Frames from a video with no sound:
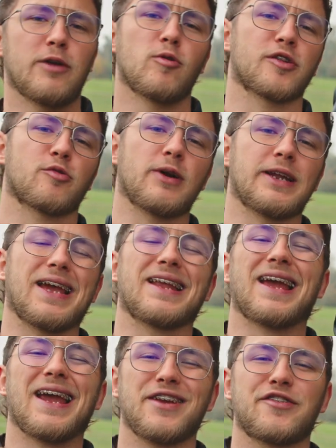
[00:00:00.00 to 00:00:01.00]
120 and
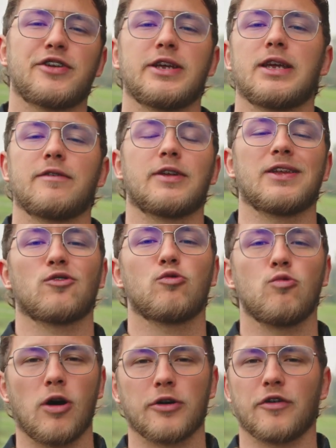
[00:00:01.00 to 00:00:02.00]
HD even in
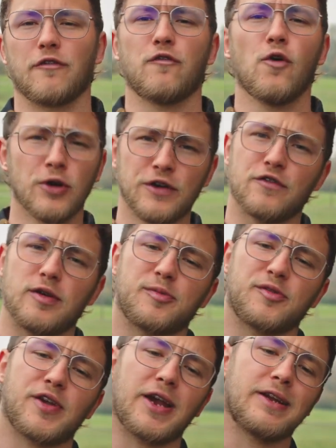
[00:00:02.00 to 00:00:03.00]
240 frames
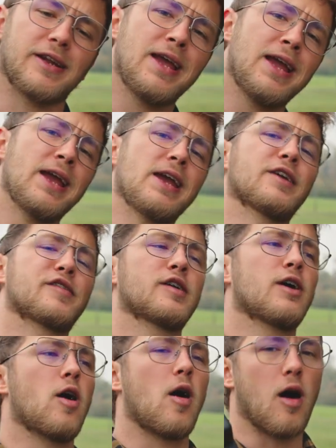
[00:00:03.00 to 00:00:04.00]
per second is
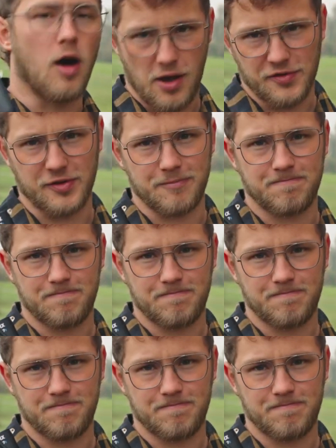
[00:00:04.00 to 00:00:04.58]
awesome.